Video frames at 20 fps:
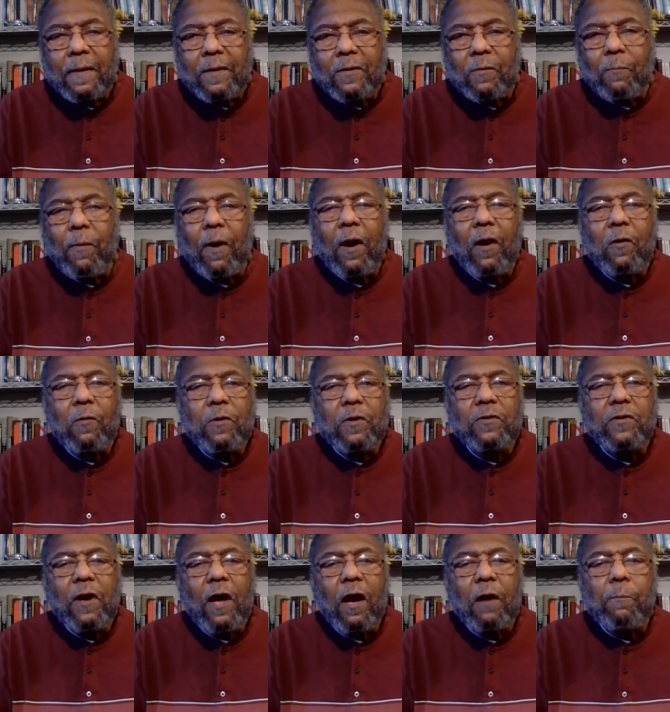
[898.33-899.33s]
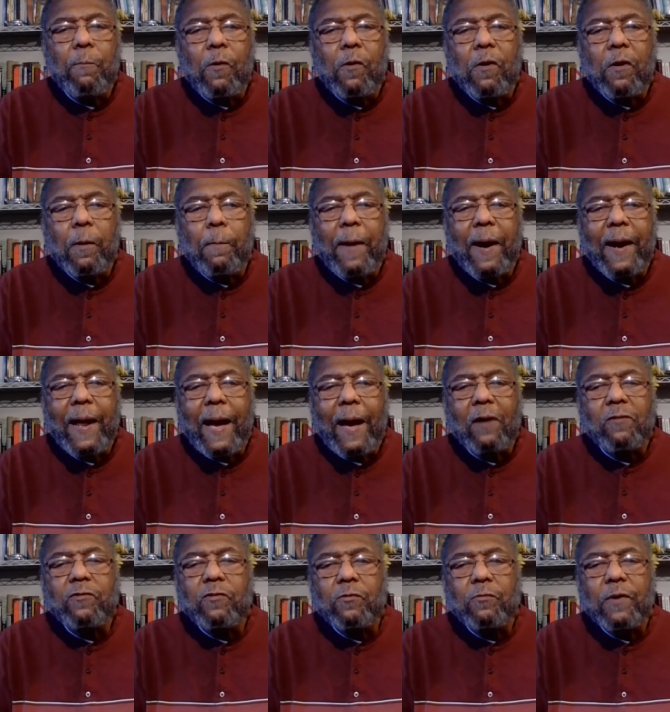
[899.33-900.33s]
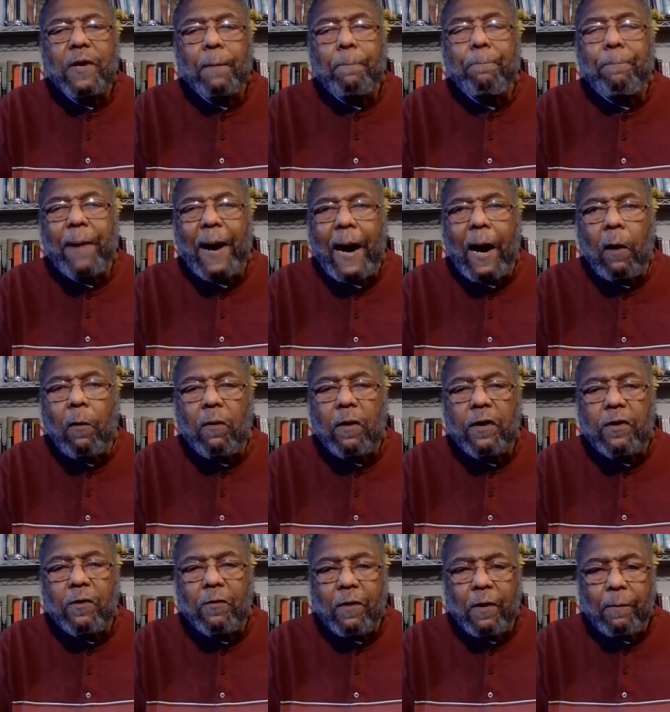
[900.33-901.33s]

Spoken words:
Tomorrow we'll talk more about how to empower your